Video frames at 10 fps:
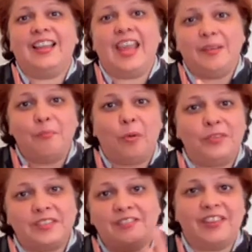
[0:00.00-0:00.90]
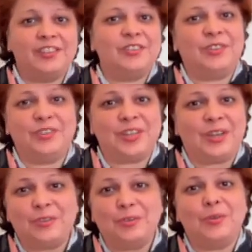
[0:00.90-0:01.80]
again, most investors
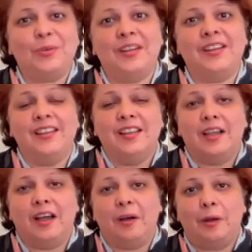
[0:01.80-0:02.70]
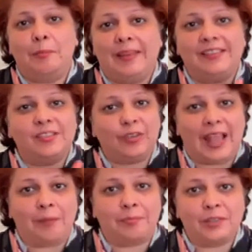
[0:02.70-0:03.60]
tend to do it based on
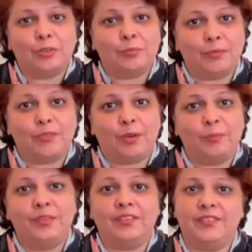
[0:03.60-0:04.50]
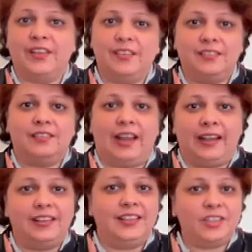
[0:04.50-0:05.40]
absolute performance, whereas
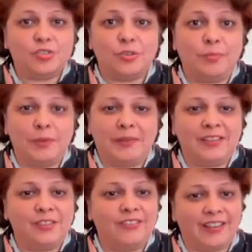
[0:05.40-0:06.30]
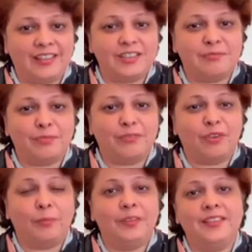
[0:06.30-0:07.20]
ideally it should be based on relative
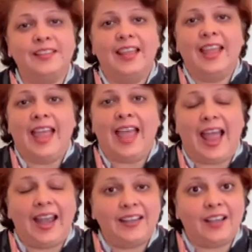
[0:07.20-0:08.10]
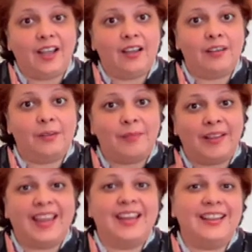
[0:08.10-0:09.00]
performance. And
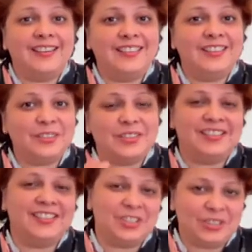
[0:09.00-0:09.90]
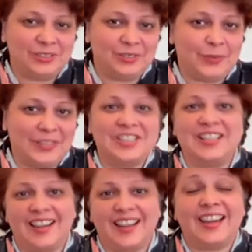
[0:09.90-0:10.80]
again, another decision
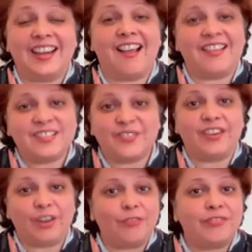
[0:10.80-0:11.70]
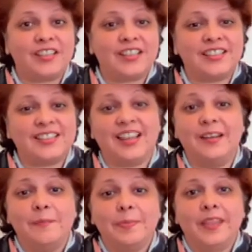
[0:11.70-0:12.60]
question that I get asked very often is that,